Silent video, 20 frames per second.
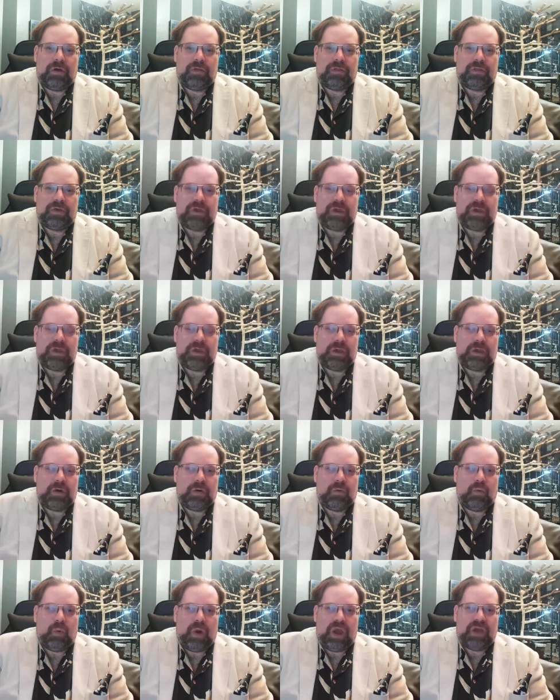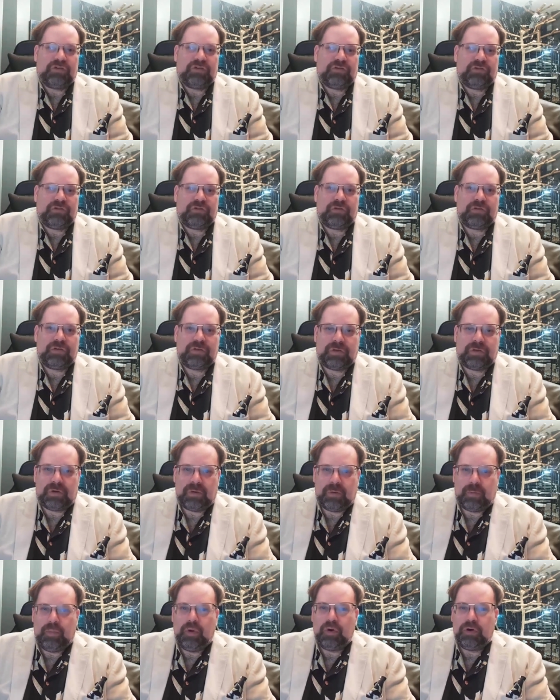the West
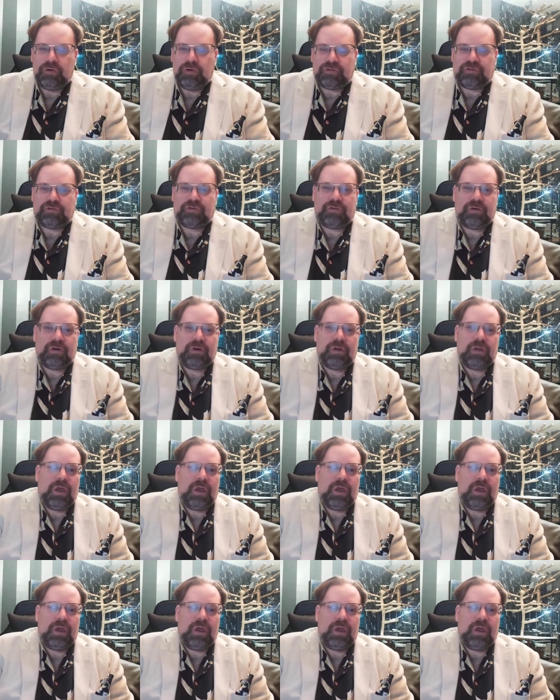pushed